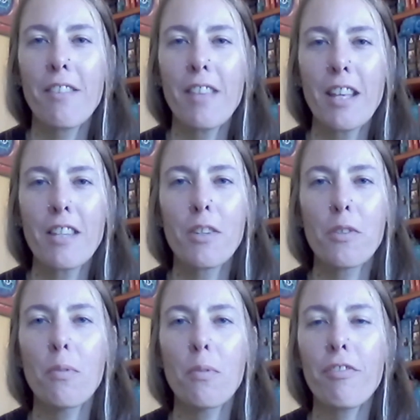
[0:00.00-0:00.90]
Thank
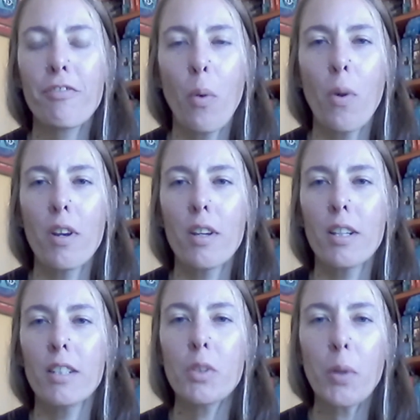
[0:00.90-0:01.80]
you
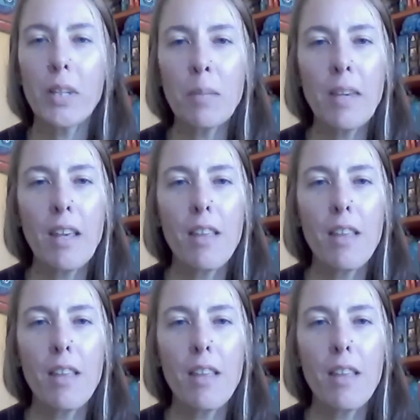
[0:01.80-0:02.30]
for joining me.